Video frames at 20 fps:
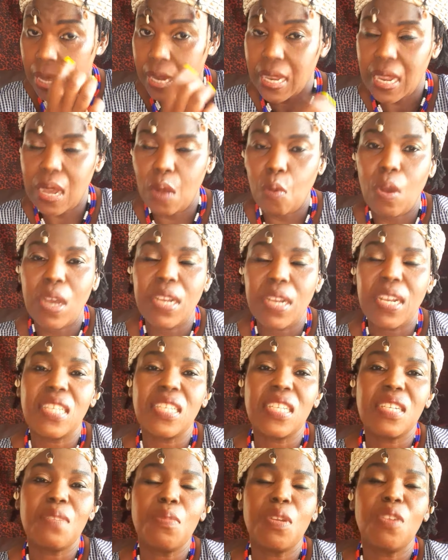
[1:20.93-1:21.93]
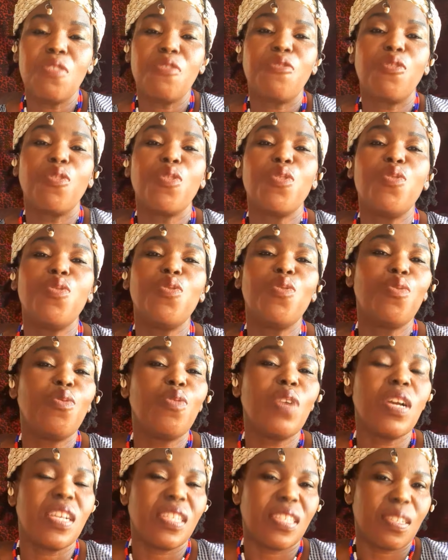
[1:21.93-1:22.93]
Now, what does it mean for
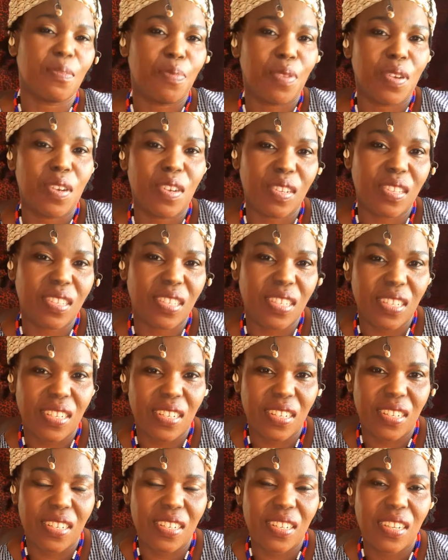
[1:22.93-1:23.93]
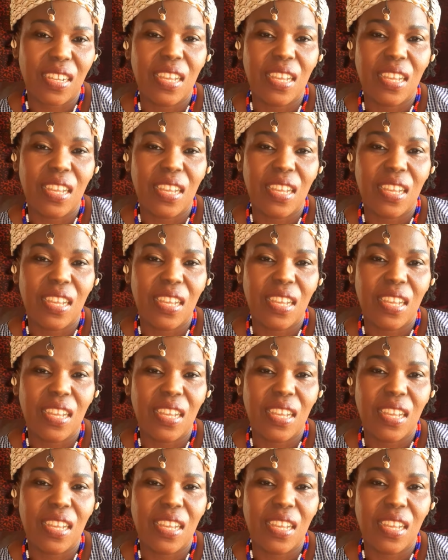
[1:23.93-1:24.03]
you as a person